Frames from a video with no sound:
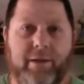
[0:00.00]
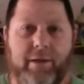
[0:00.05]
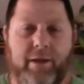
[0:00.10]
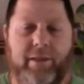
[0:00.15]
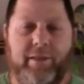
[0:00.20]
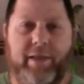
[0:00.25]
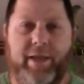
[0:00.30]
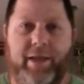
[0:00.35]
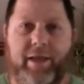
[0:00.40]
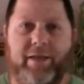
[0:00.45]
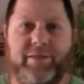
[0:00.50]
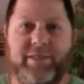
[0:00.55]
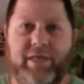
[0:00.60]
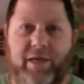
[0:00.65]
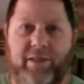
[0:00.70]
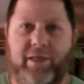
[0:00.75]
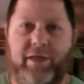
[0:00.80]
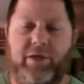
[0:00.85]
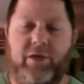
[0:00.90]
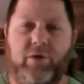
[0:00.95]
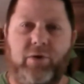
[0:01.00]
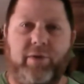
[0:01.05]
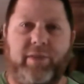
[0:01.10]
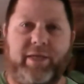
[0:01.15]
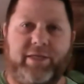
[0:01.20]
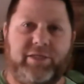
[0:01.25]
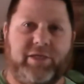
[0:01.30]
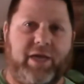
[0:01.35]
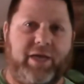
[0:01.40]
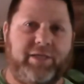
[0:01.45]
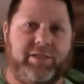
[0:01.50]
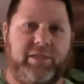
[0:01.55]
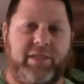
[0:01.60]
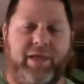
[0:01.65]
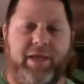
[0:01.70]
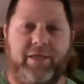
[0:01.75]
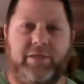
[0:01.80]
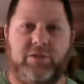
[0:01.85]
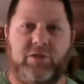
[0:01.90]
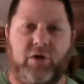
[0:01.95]
and that's how they do it. They change
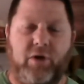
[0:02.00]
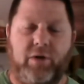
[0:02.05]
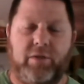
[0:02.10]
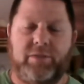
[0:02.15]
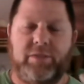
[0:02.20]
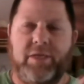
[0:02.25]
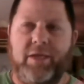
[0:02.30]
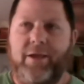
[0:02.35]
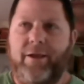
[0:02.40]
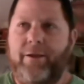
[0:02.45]
the inserts.